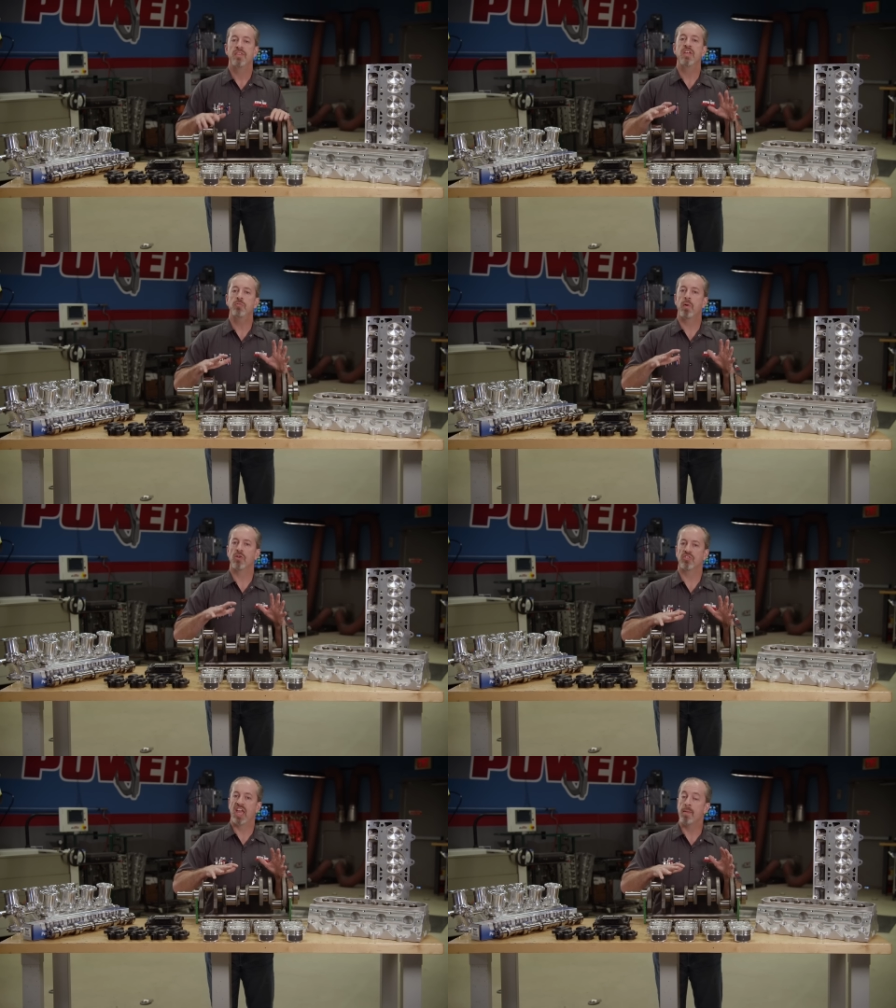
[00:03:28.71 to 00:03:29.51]
These
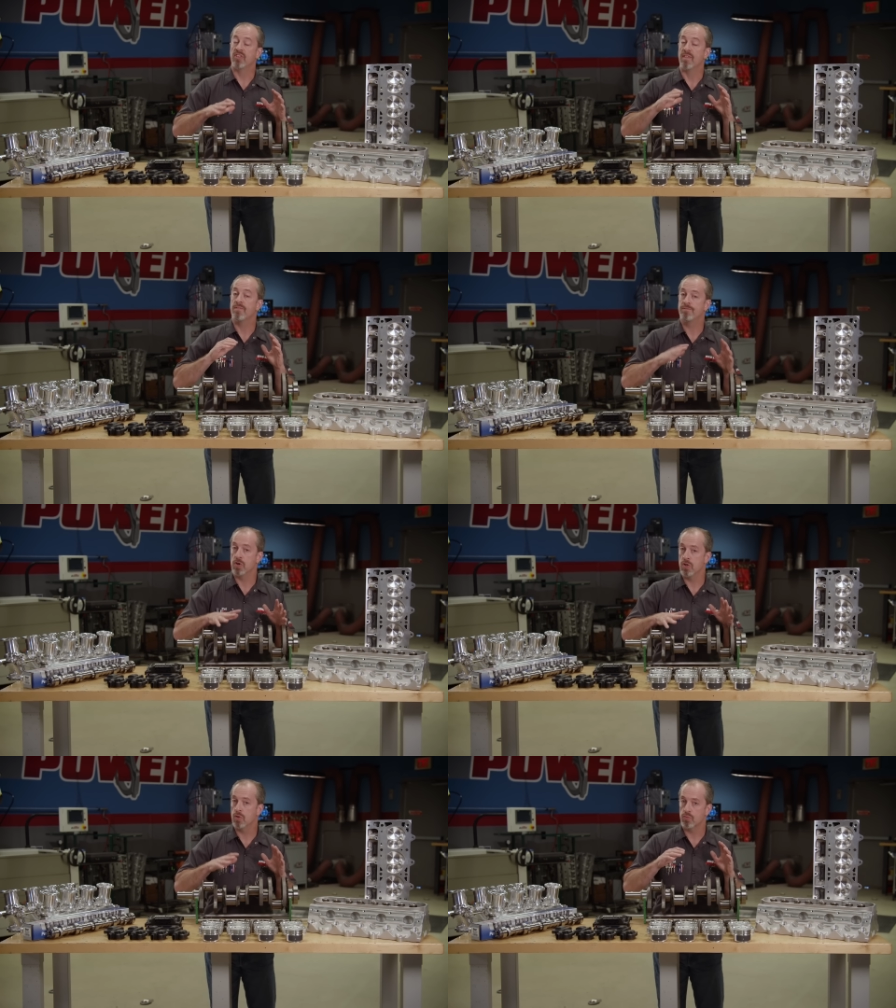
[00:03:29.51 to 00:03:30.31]
parts came as a
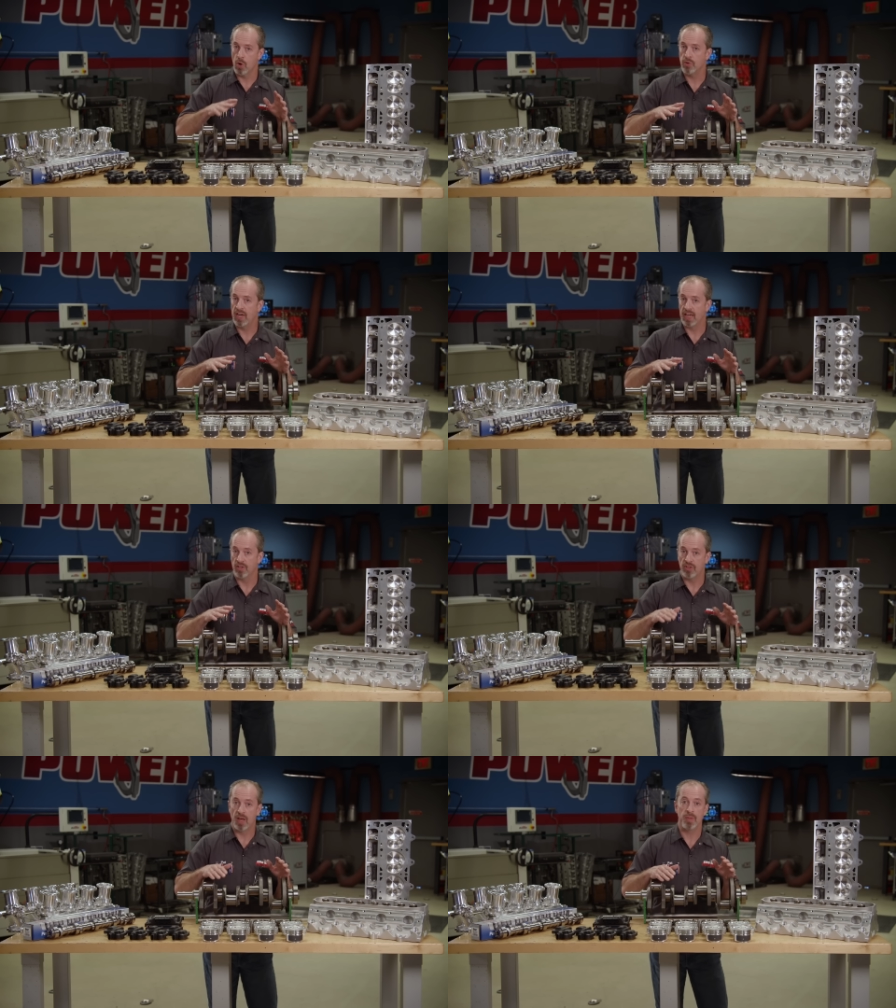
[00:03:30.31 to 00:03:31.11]
full rotating
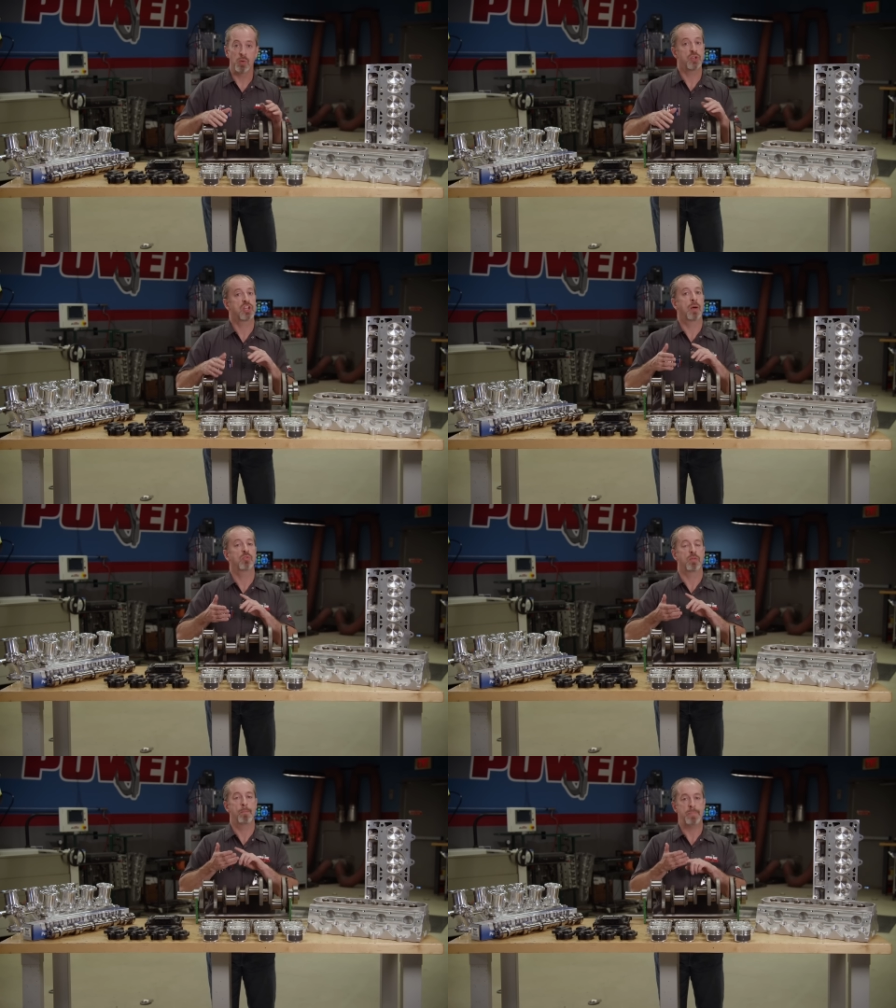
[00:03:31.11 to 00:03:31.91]
assembly, which
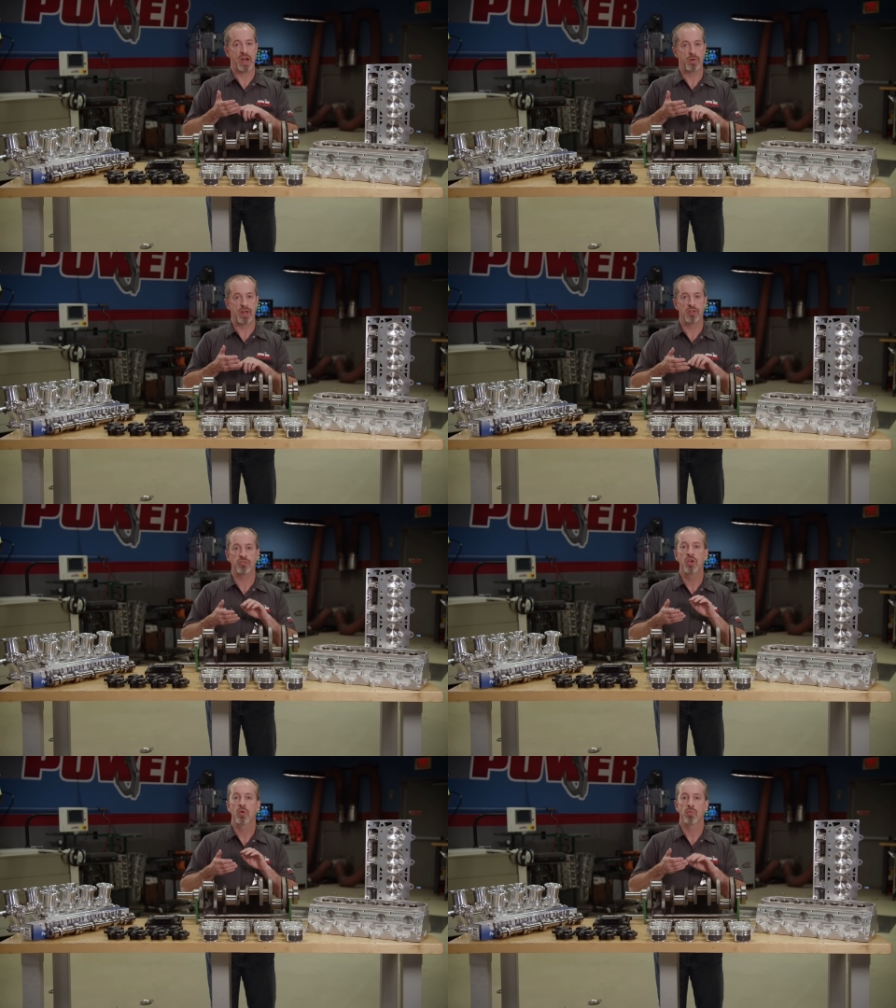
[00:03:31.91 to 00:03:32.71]
comes with
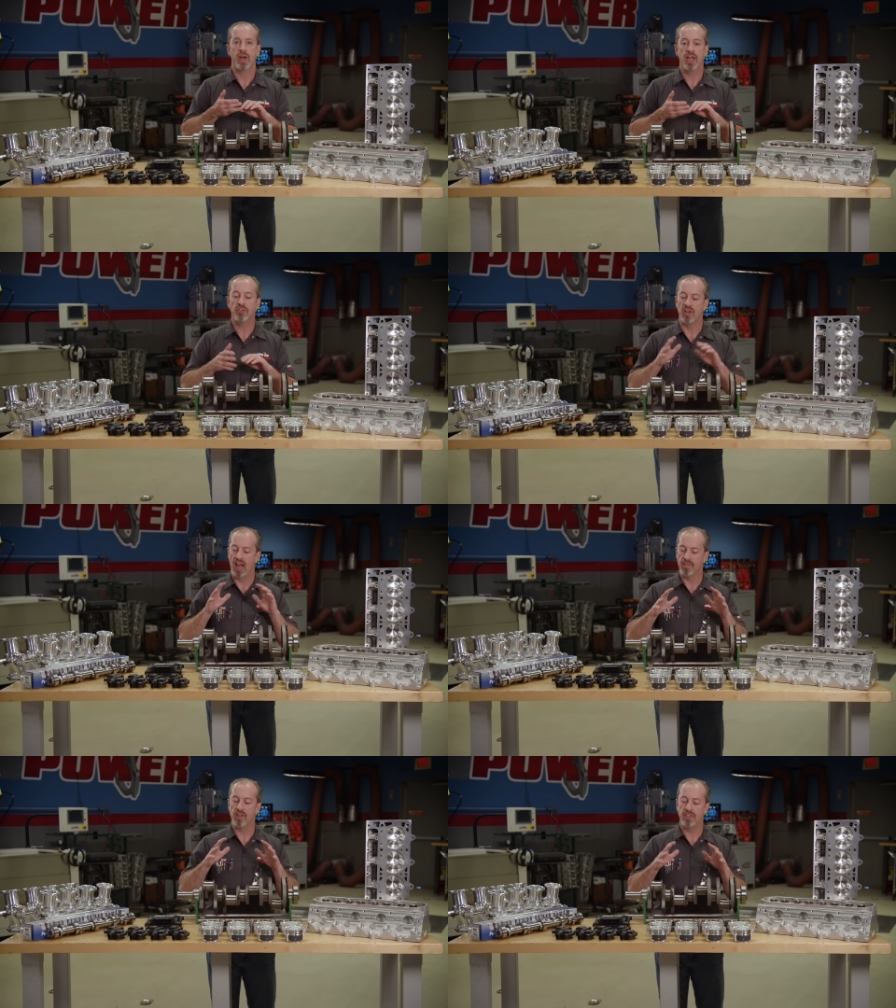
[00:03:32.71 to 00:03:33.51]
bearings, rings, and
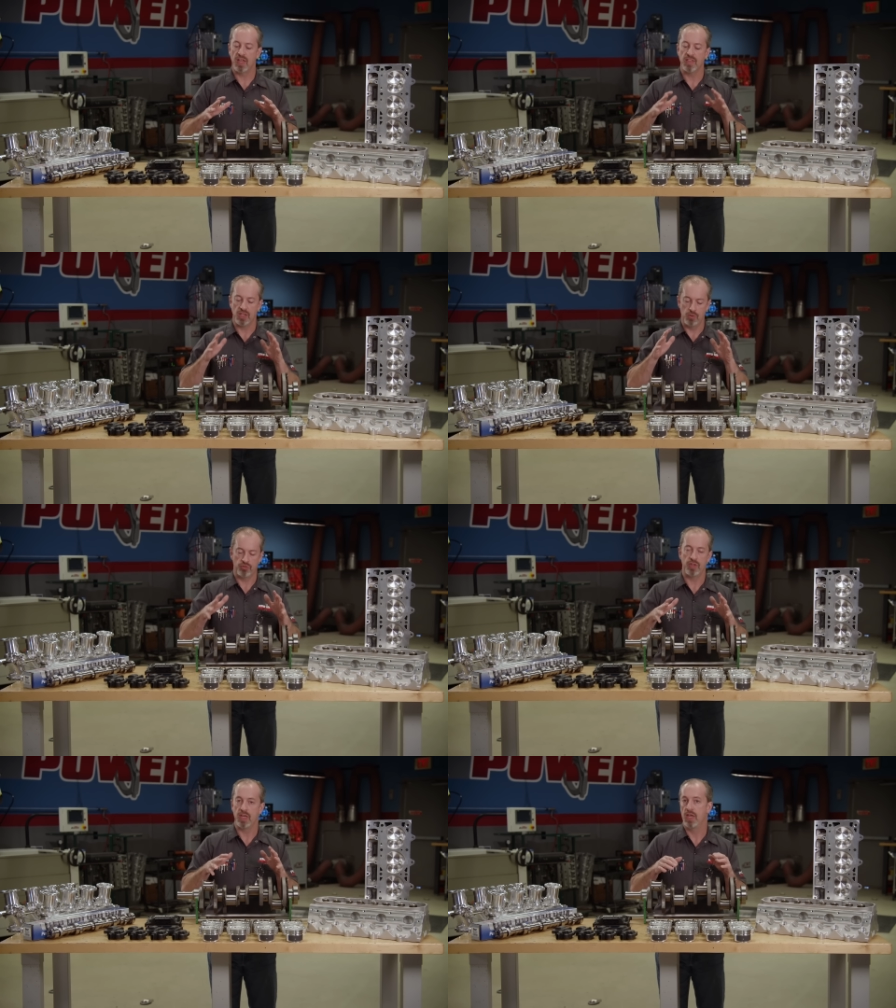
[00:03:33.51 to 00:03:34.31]
everything that you
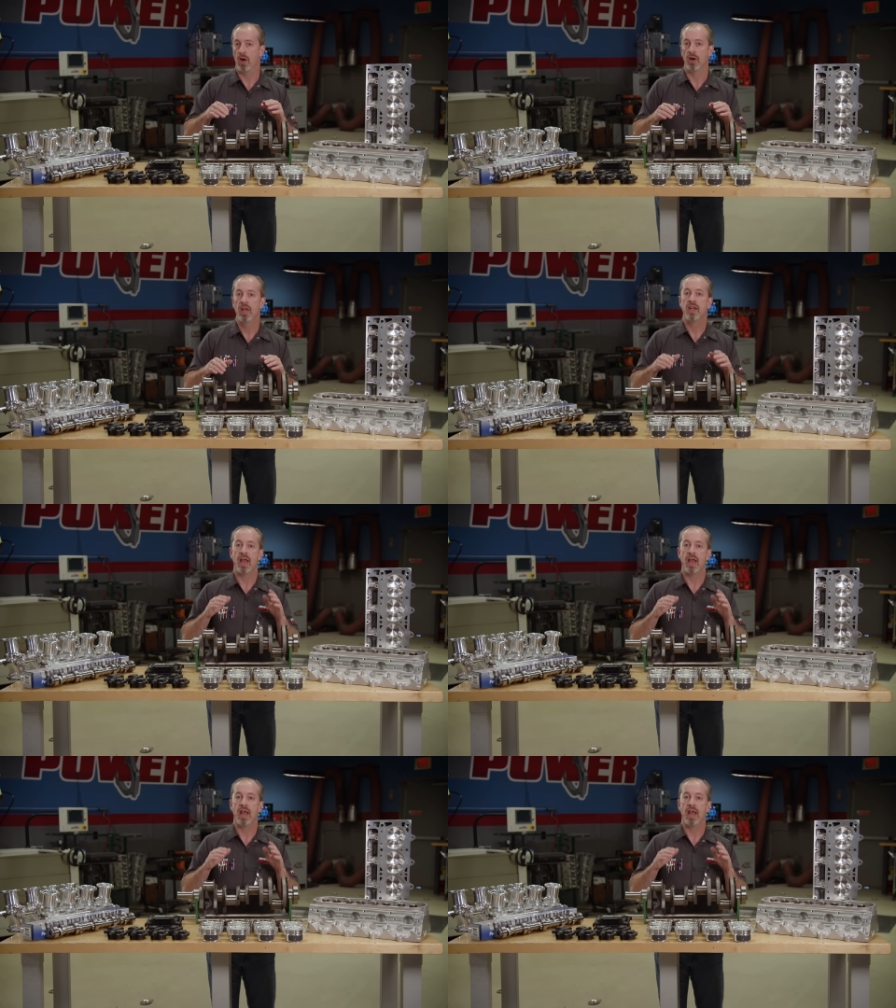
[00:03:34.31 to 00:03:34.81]
see here.